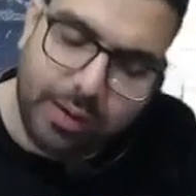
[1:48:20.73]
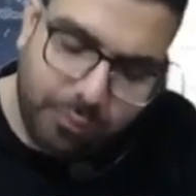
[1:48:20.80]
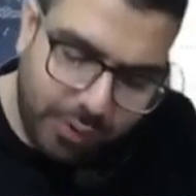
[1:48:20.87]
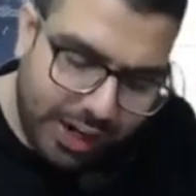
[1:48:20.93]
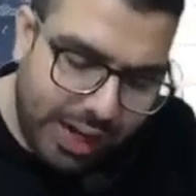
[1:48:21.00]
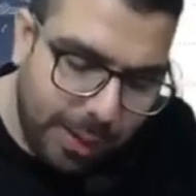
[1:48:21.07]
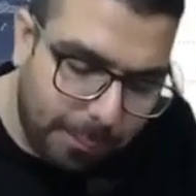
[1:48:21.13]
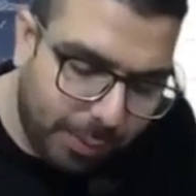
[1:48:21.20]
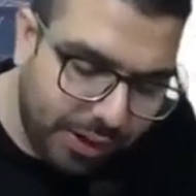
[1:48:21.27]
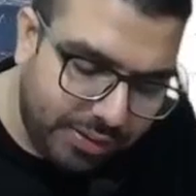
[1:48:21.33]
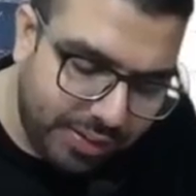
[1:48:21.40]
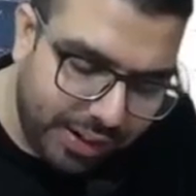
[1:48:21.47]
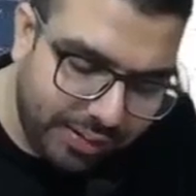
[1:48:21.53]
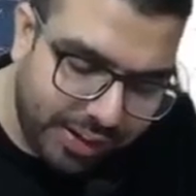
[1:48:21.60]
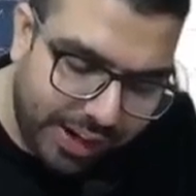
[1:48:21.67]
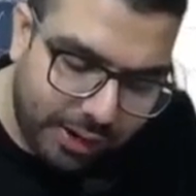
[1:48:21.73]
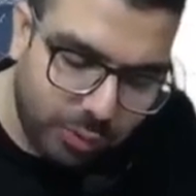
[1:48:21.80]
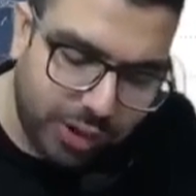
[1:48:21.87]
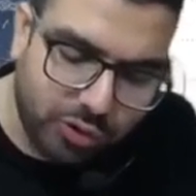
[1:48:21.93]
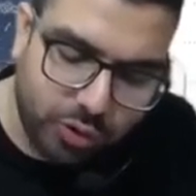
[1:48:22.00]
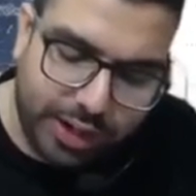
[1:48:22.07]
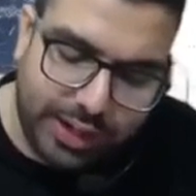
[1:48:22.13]
When I purchase rate was
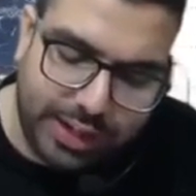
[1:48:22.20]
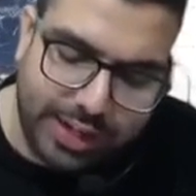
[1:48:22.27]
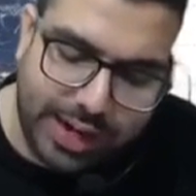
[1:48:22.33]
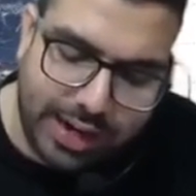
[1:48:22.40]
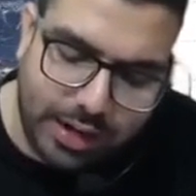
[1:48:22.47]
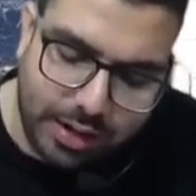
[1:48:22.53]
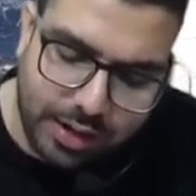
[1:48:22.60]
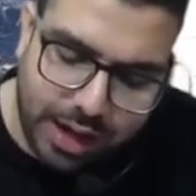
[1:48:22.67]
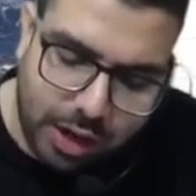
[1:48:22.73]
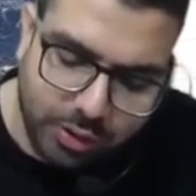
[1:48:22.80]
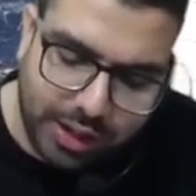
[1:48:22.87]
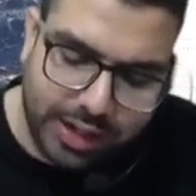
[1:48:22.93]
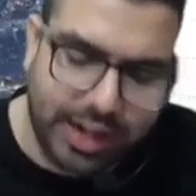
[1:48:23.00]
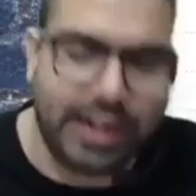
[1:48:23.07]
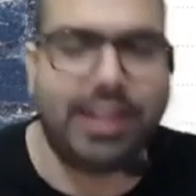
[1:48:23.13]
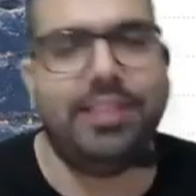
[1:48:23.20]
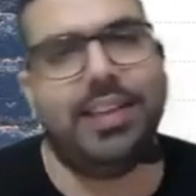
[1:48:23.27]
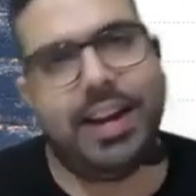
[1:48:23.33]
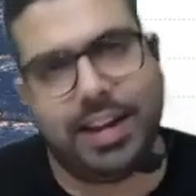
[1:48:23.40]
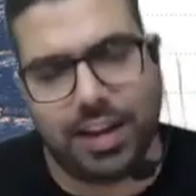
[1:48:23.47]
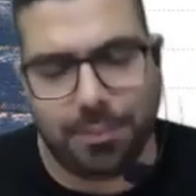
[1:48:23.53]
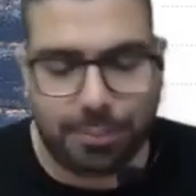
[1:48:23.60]
28, now the rate is
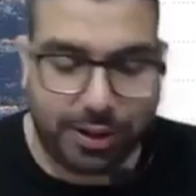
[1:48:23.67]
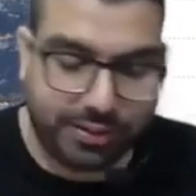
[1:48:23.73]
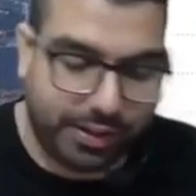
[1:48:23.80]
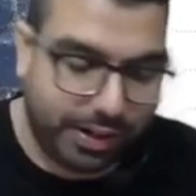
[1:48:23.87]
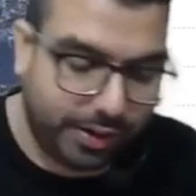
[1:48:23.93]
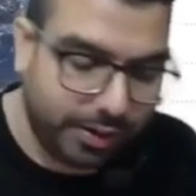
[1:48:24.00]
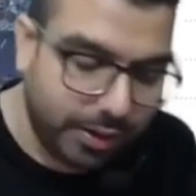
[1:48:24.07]
18%.